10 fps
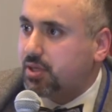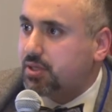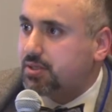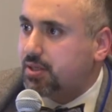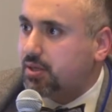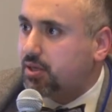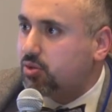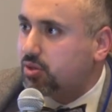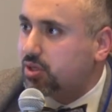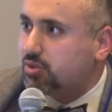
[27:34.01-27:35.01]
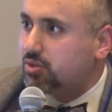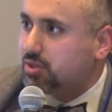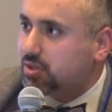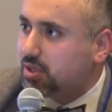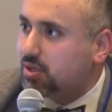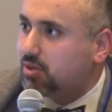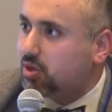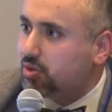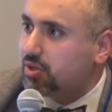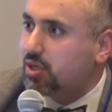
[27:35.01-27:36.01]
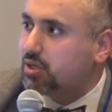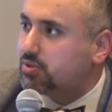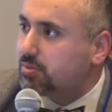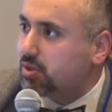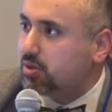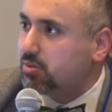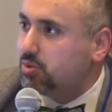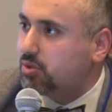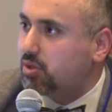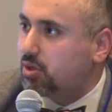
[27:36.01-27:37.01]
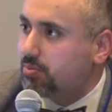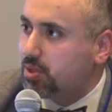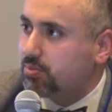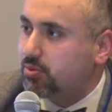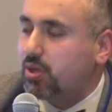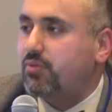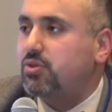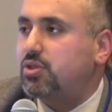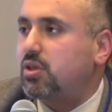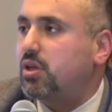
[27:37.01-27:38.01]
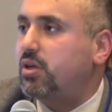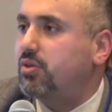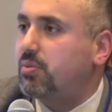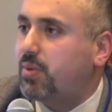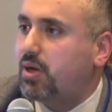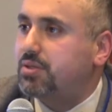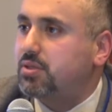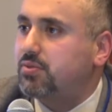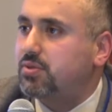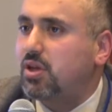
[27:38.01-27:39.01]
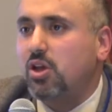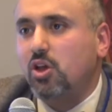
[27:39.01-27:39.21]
Like I said, I don't like to just say all the negatives about our community and our people. We have to shed light on the positives.